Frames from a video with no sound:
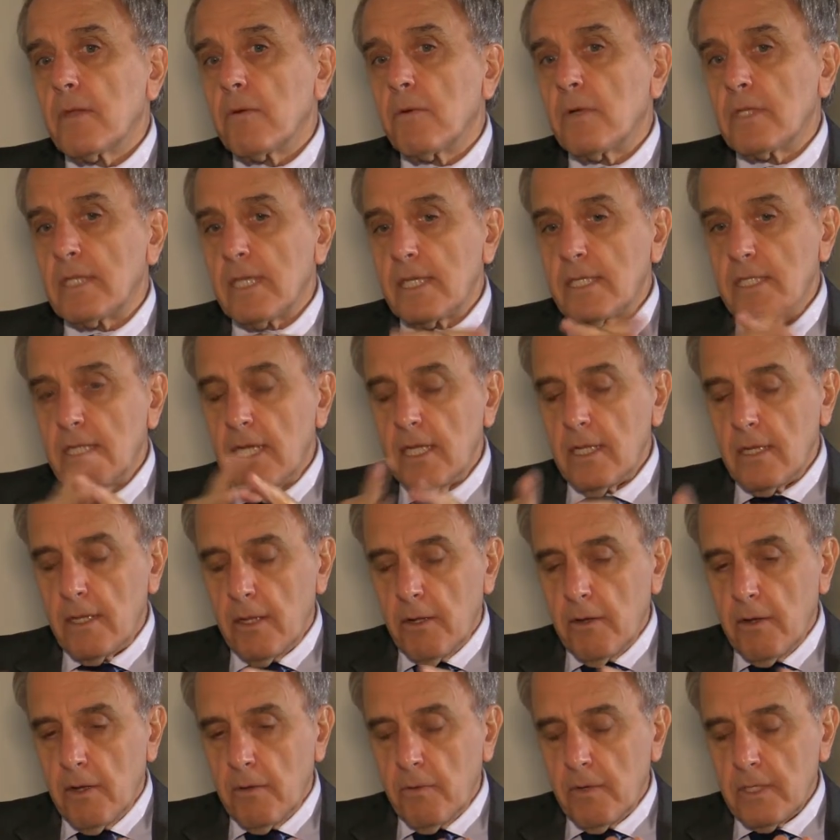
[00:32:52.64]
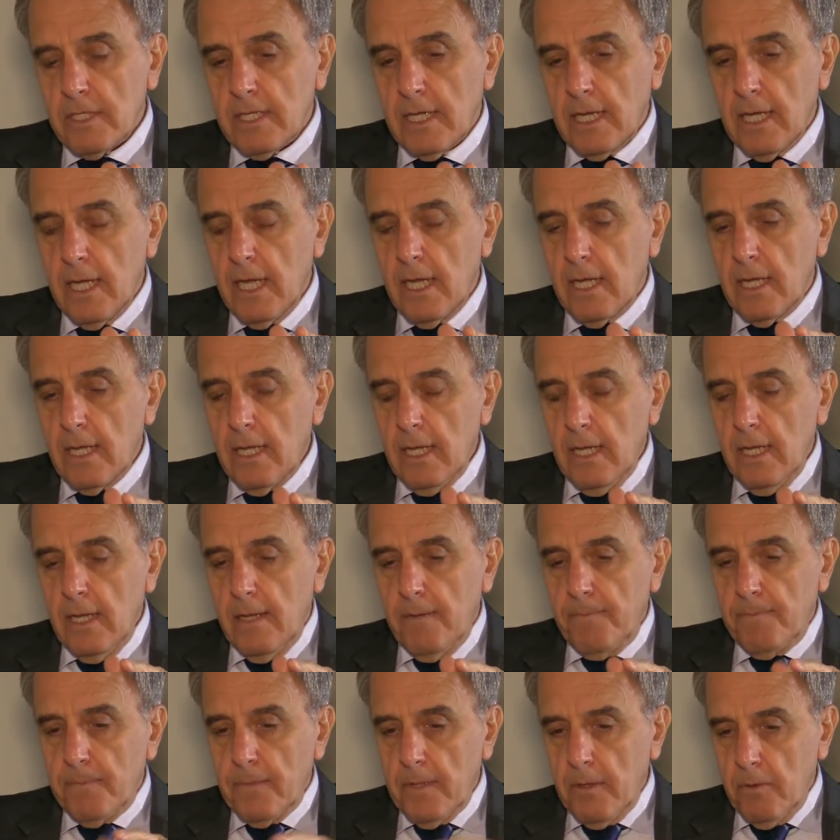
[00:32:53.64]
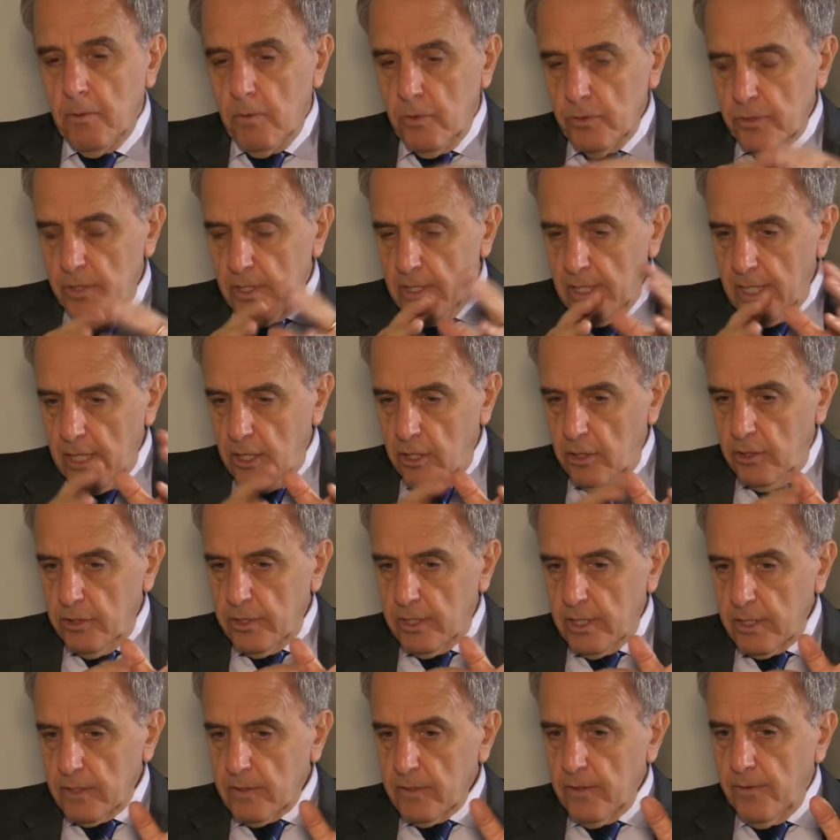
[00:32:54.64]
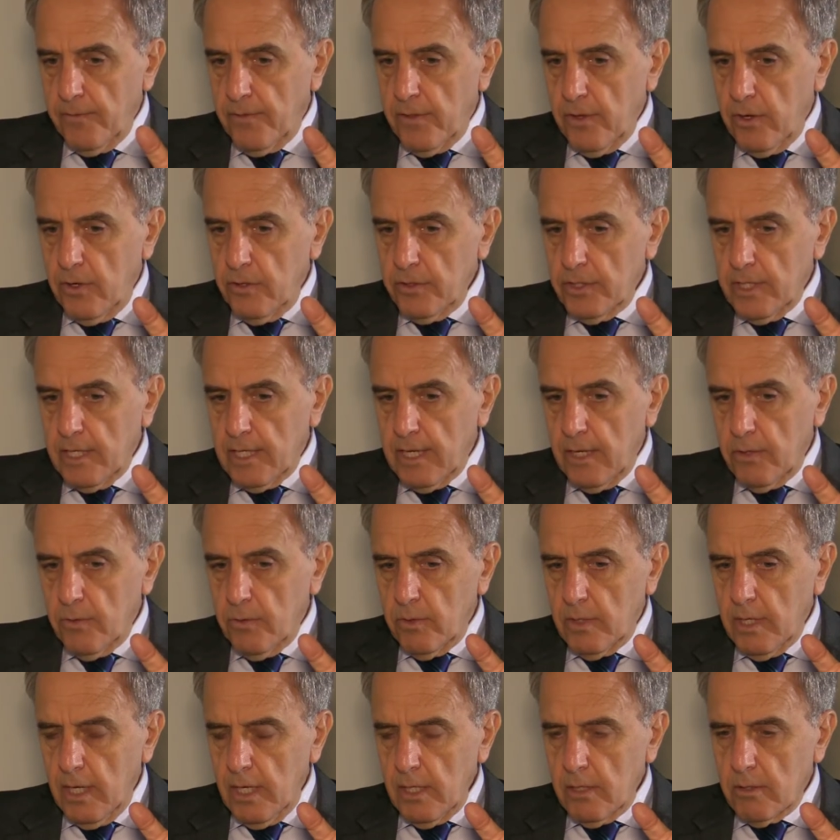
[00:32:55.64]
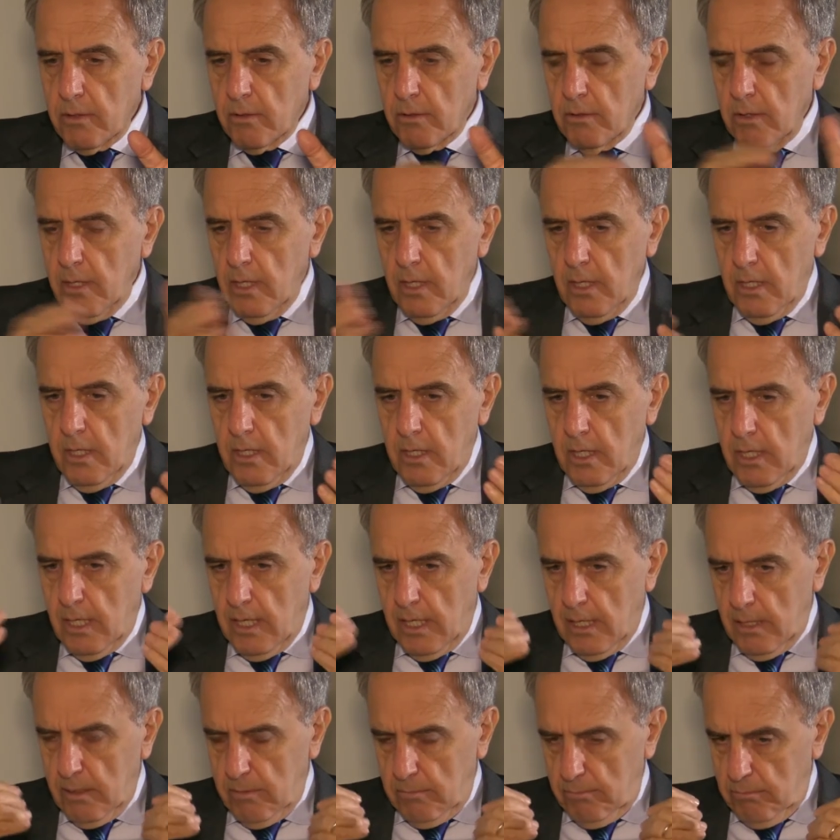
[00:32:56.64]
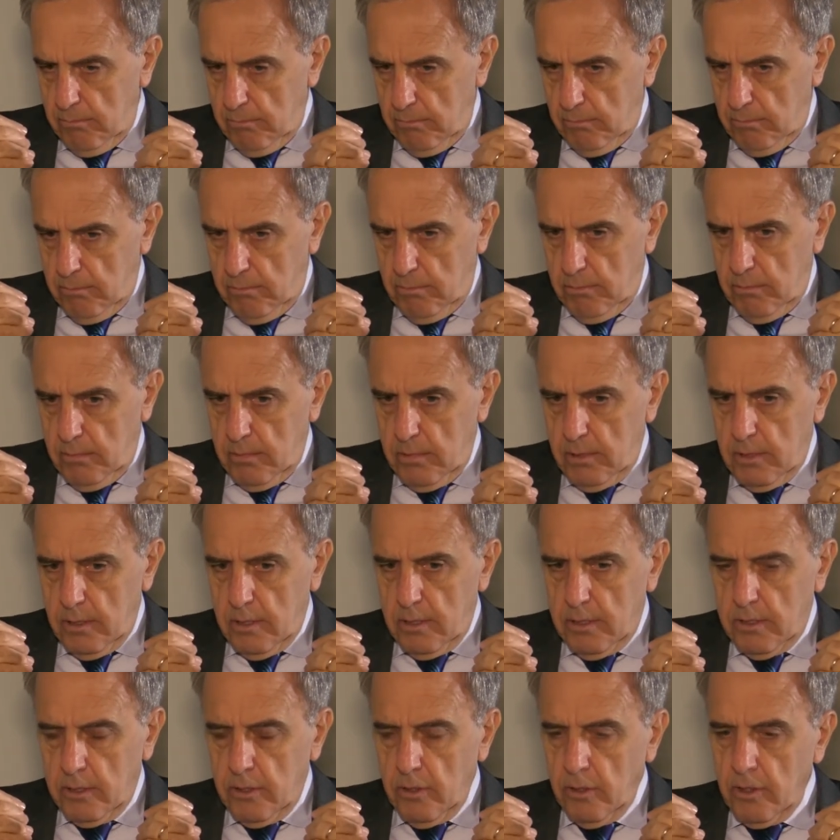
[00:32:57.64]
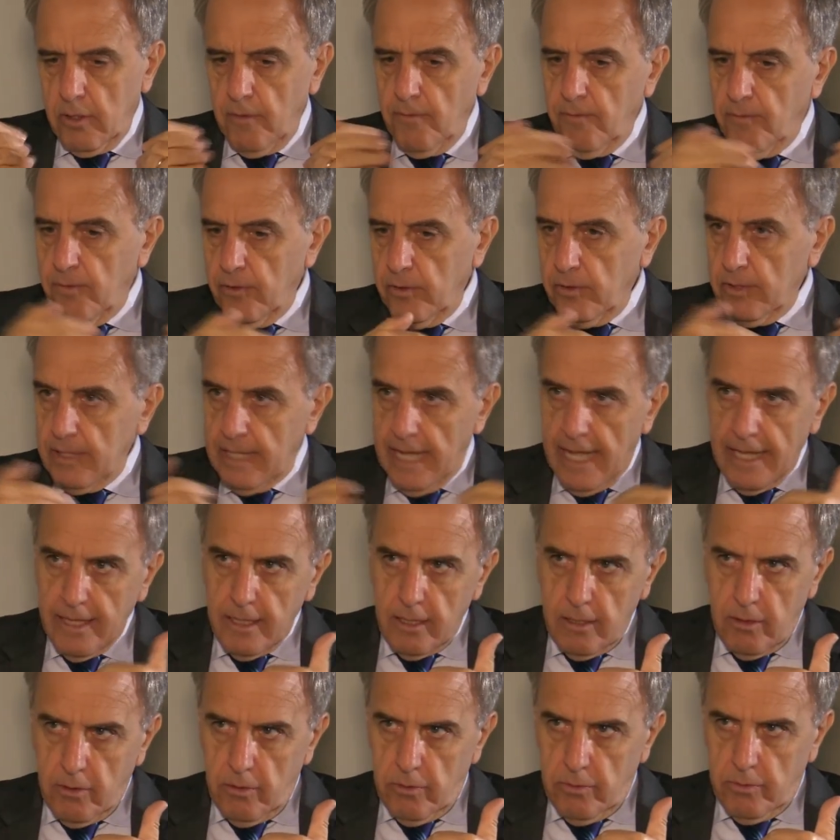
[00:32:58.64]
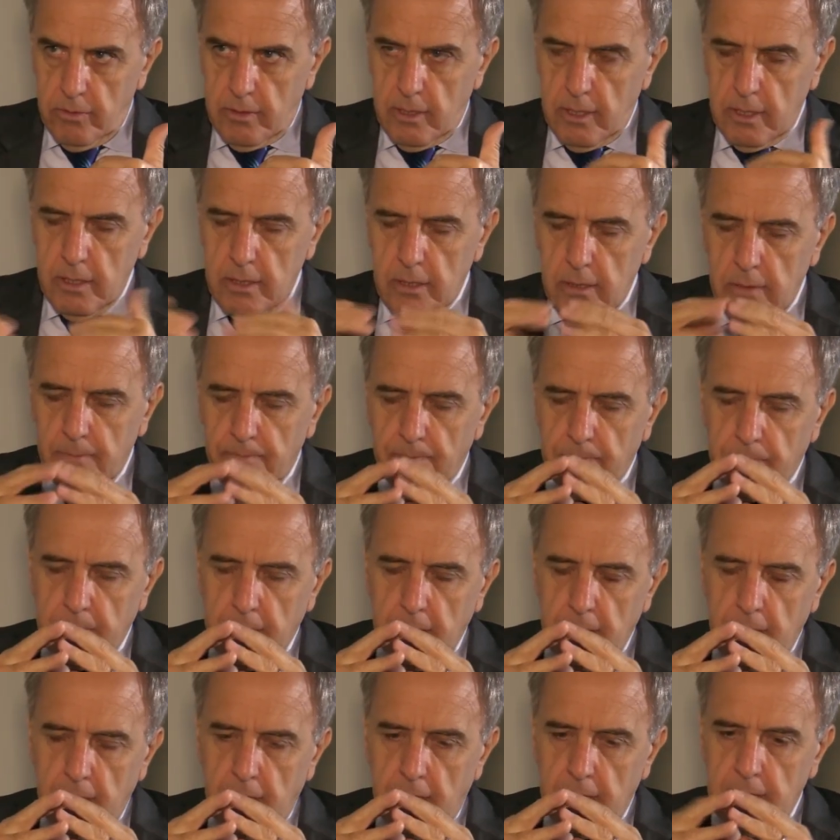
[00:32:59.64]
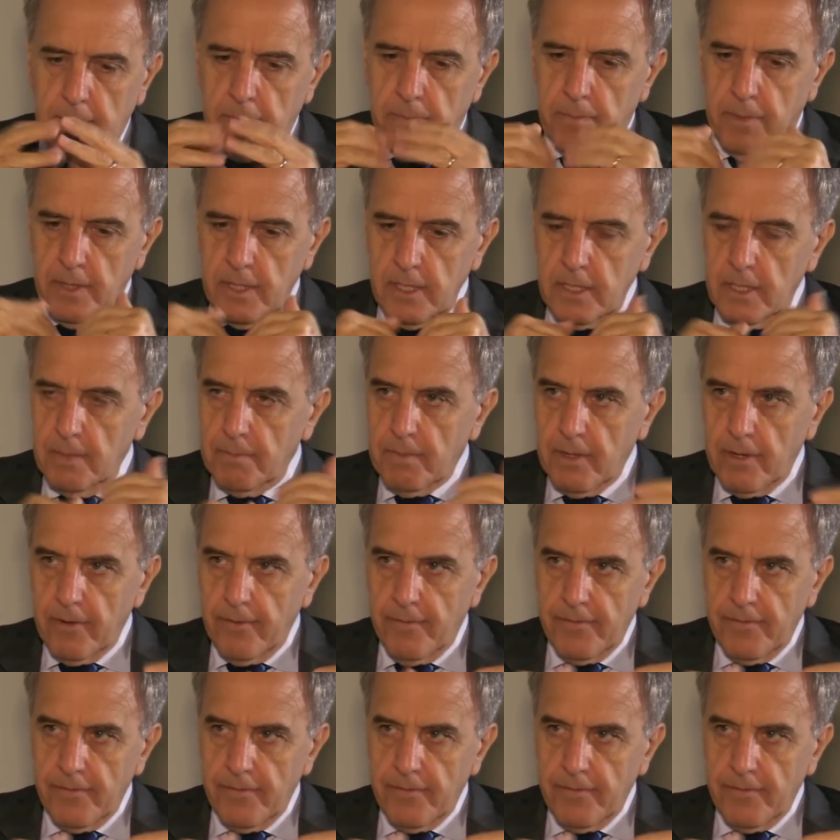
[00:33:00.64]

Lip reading: As I said, once again, it was in the context of theological education. And talking from that context, as a principal